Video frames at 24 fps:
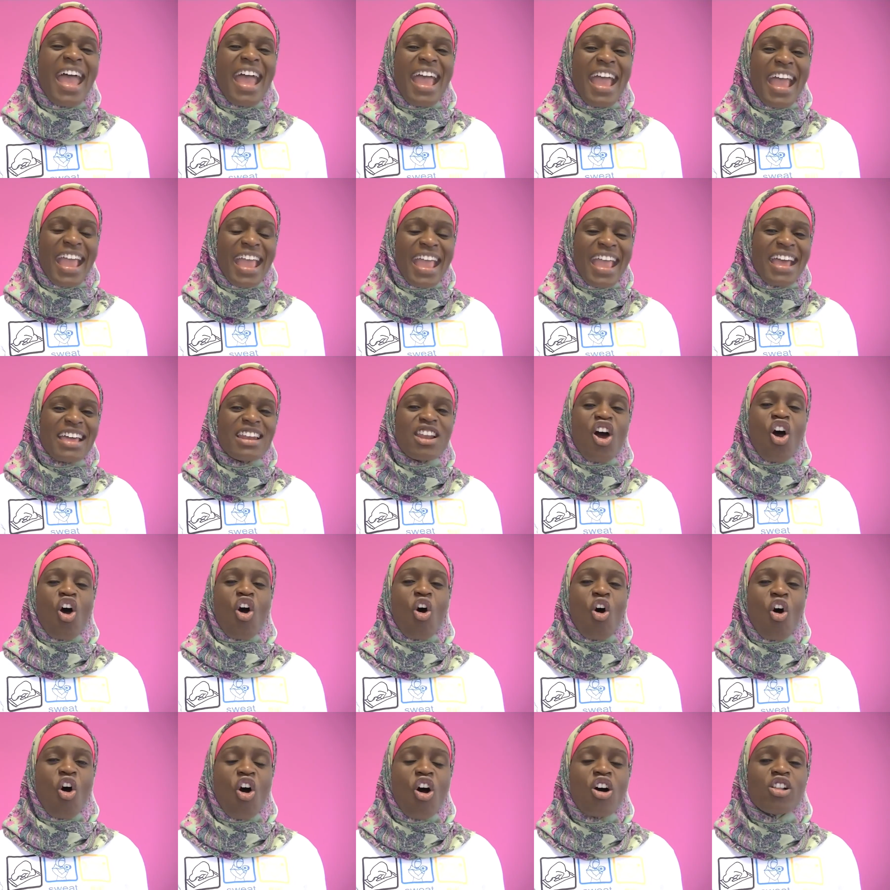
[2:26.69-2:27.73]
and
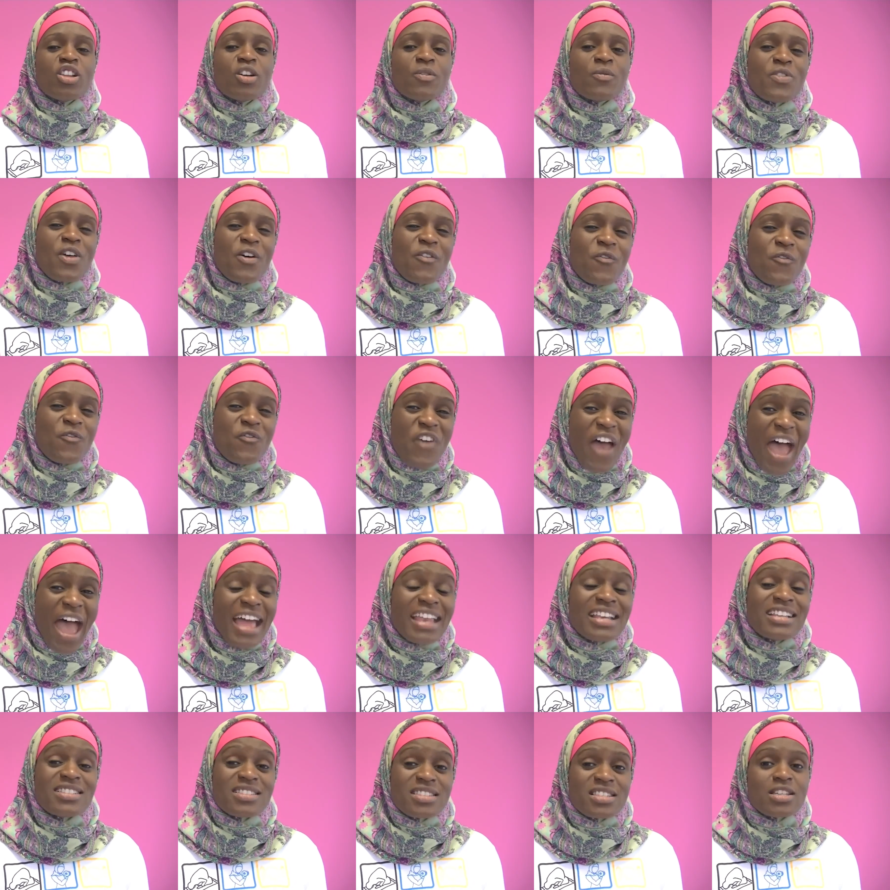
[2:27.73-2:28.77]
all of the
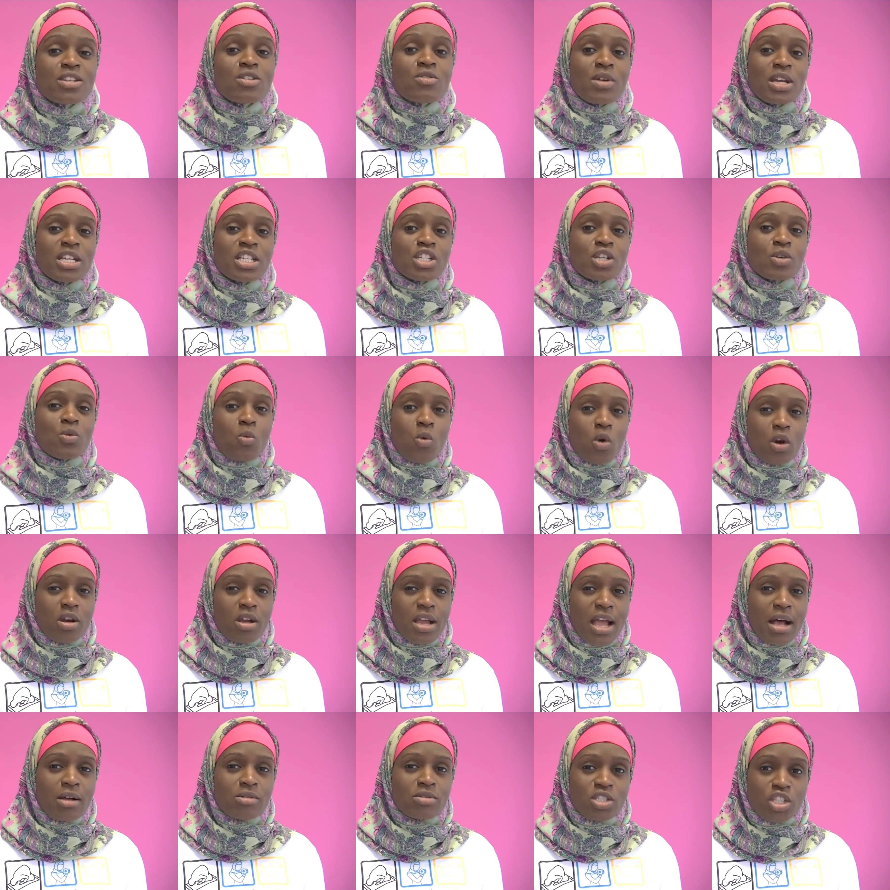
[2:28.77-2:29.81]
fat incineration
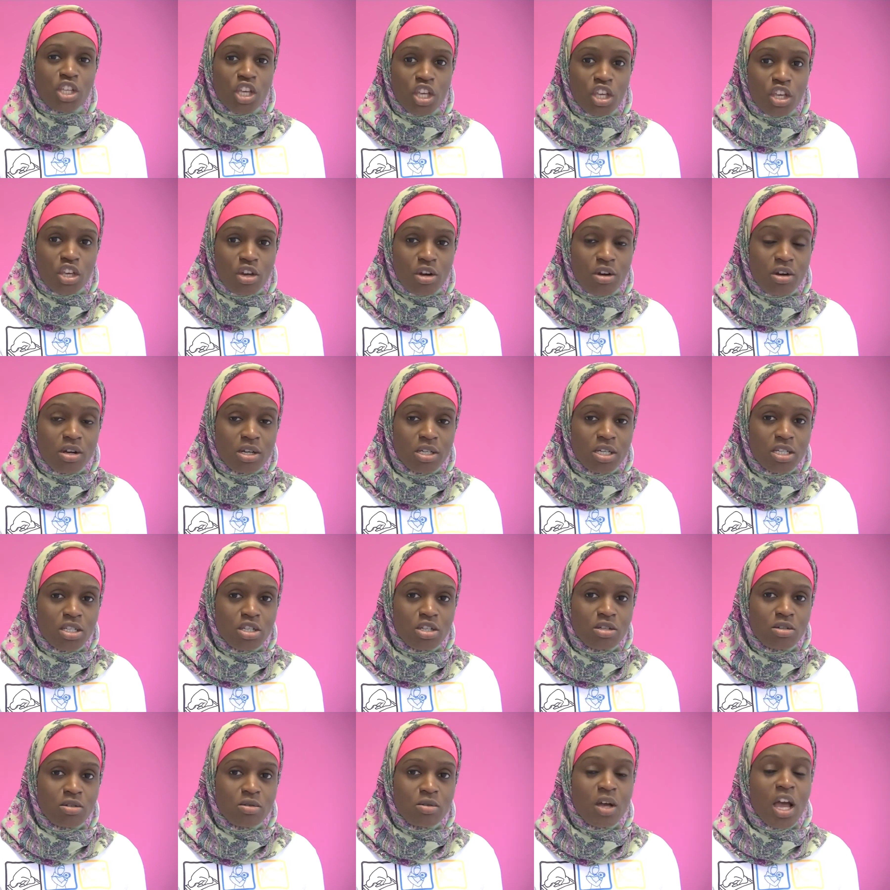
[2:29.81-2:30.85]
workouts that you're going to
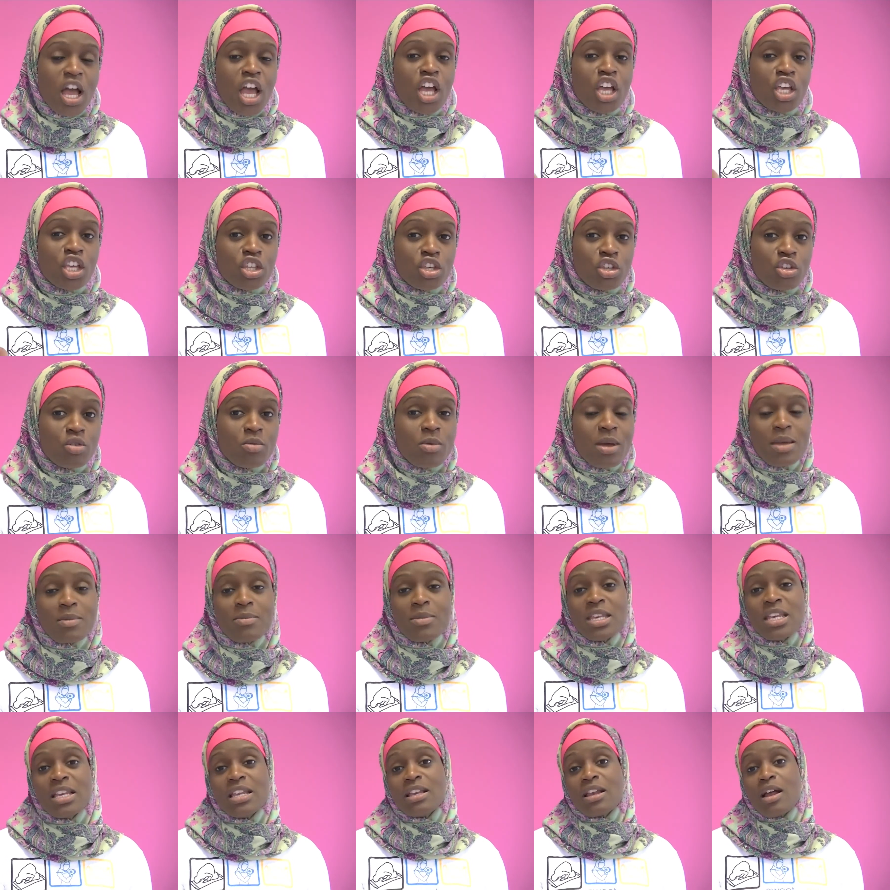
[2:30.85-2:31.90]
do, you may
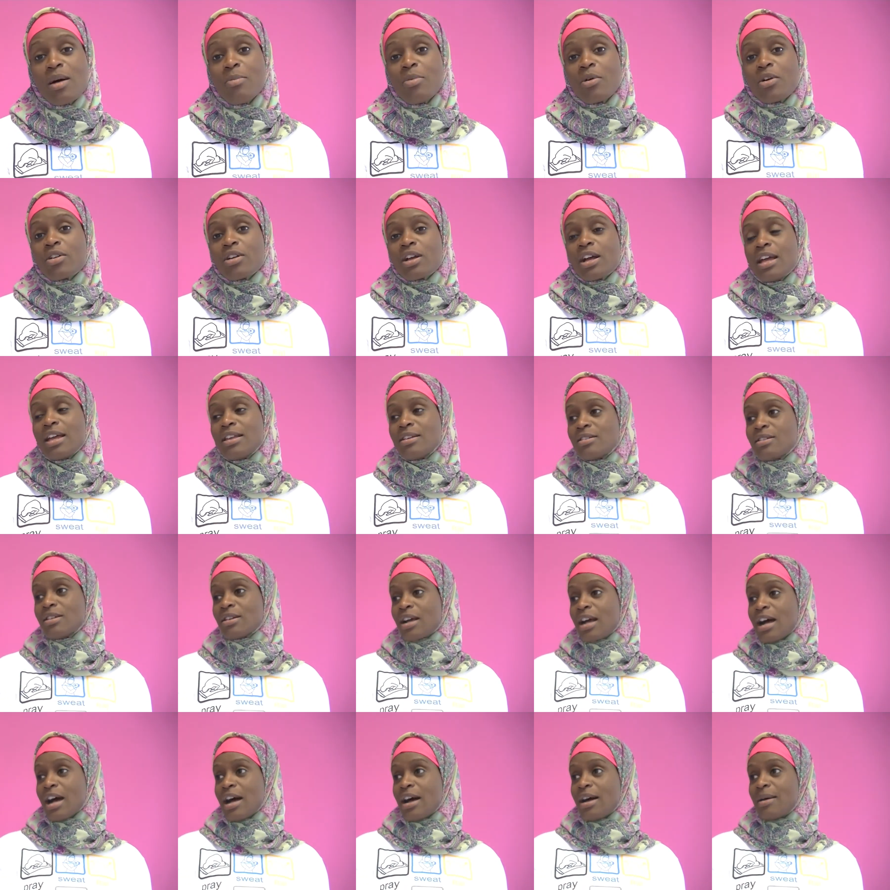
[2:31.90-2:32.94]
need a burqa and a
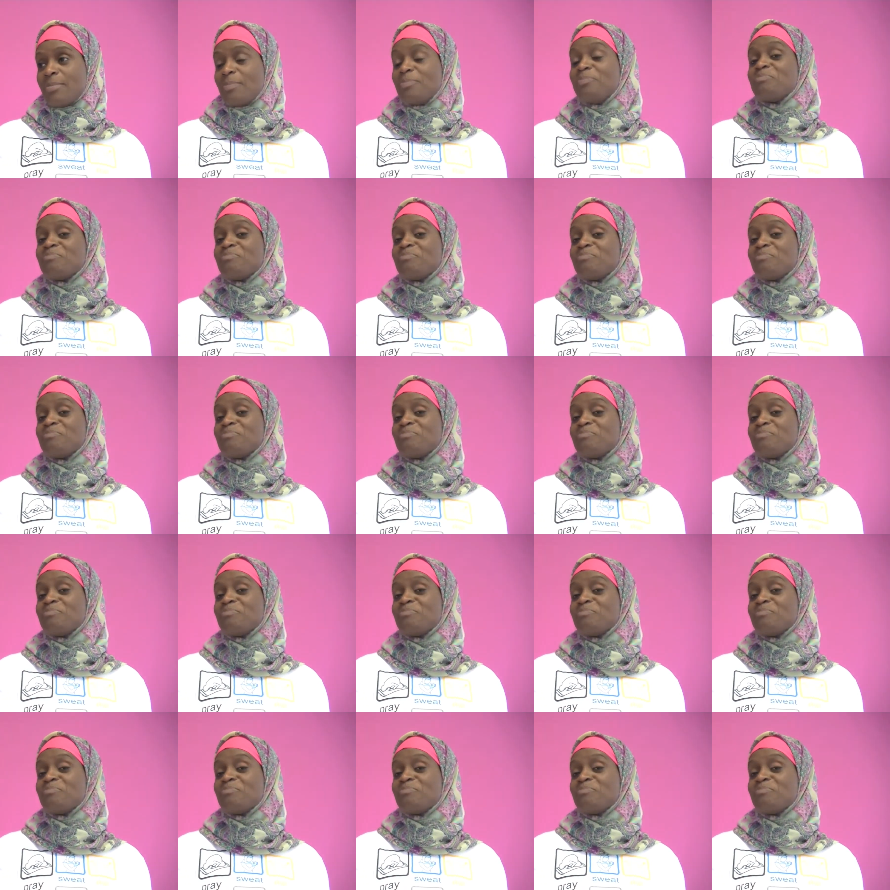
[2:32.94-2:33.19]
niqab.